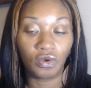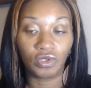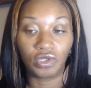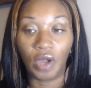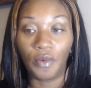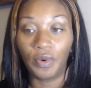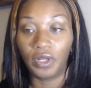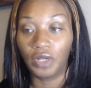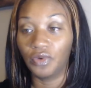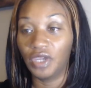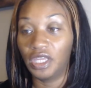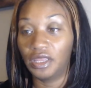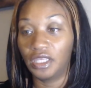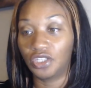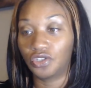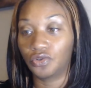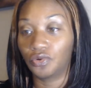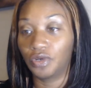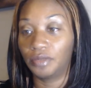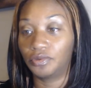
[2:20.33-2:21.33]
So I want to read this
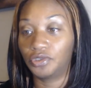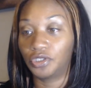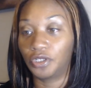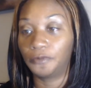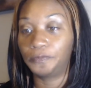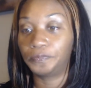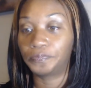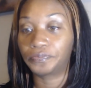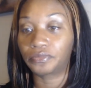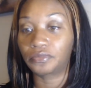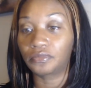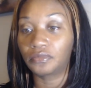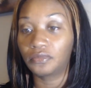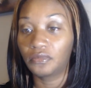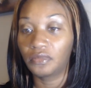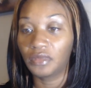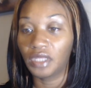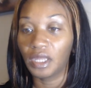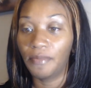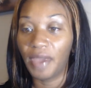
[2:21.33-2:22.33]
scripture,
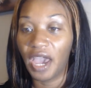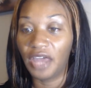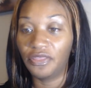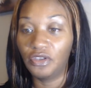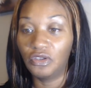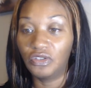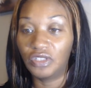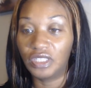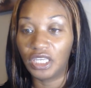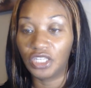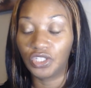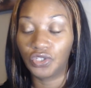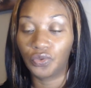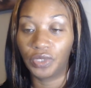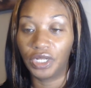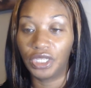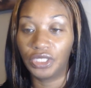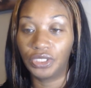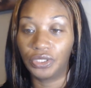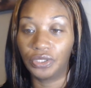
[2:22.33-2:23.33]
Matthew
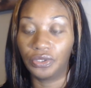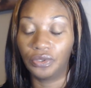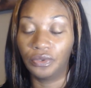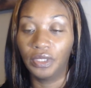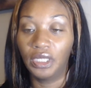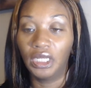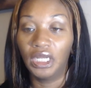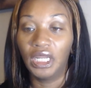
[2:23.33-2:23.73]
6:22,